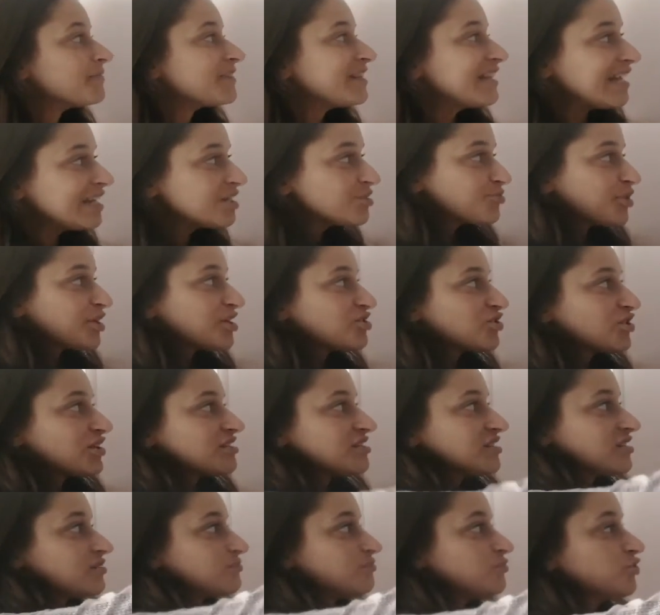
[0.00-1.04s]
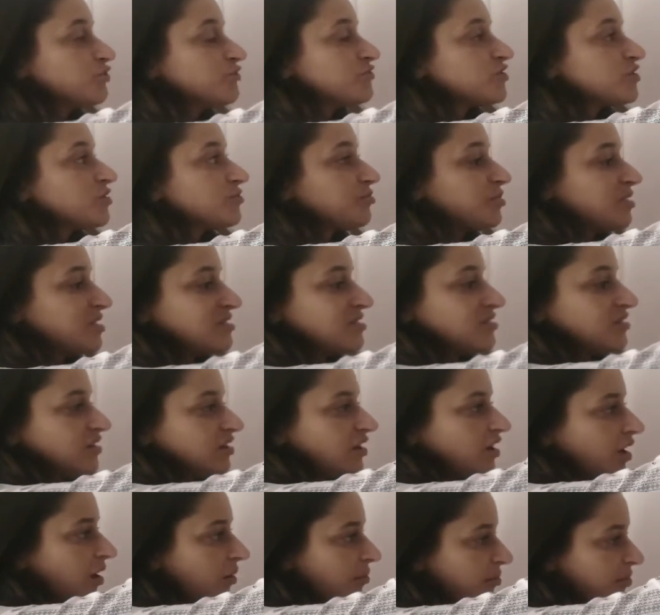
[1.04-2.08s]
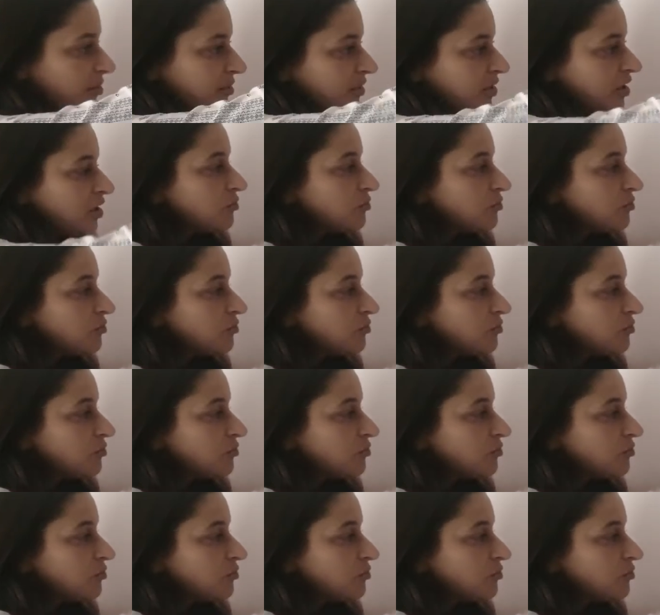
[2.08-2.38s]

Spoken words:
less pressure as it moves the piston up,